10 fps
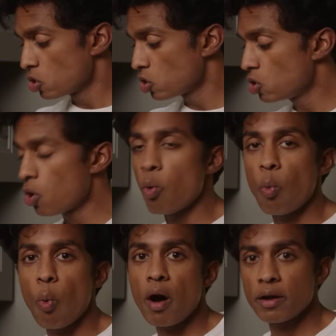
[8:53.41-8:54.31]
you don't
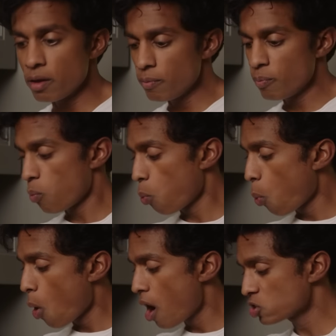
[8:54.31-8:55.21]
want to
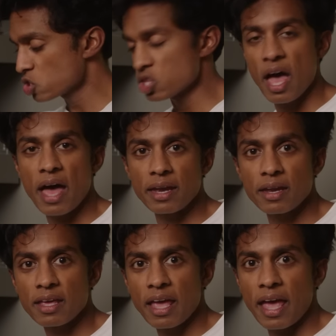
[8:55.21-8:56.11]
wash that
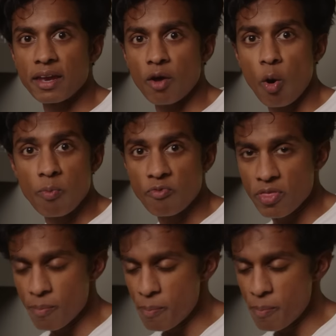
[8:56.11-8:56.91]
and hope for the